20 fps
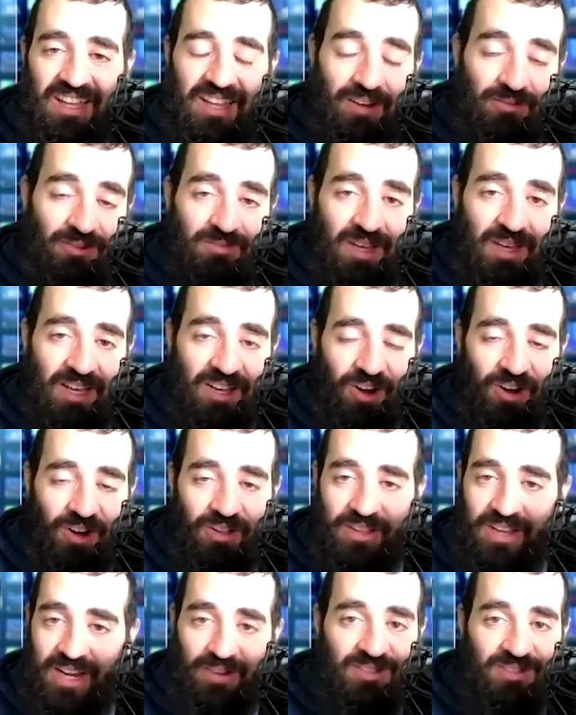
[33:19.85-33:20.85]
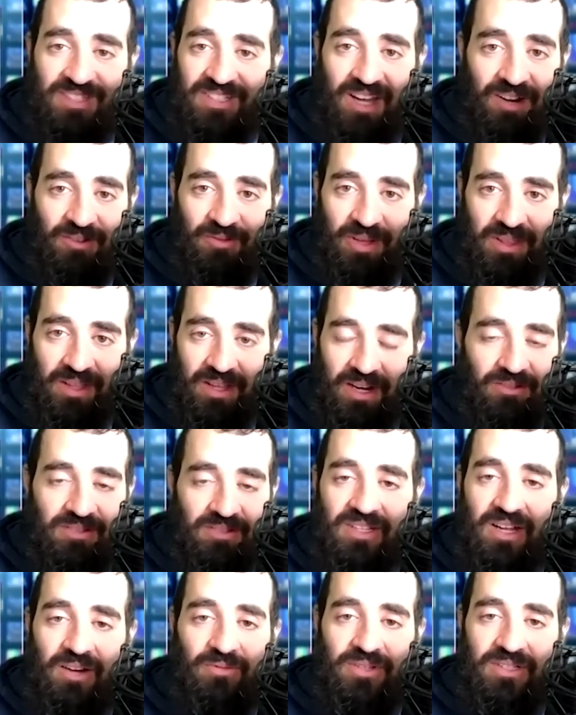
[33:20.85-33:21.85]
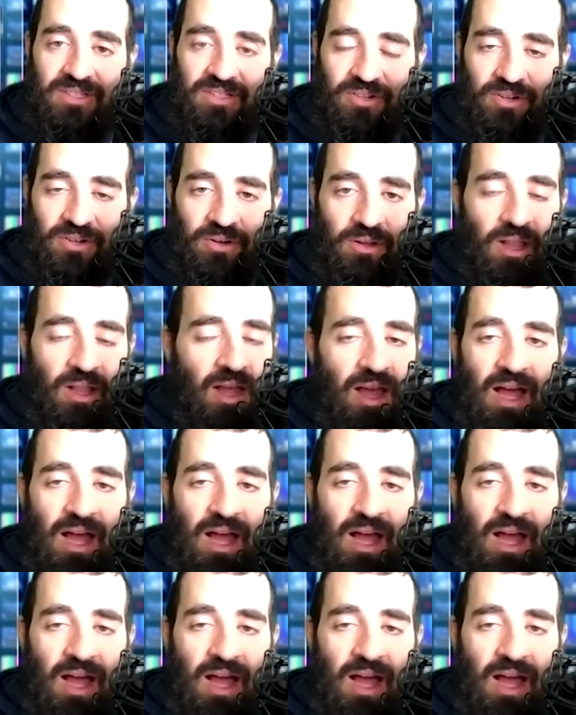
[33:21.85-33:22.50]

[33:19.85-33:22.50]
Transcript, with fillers: That was my goal. And I was done with it. I was done with school.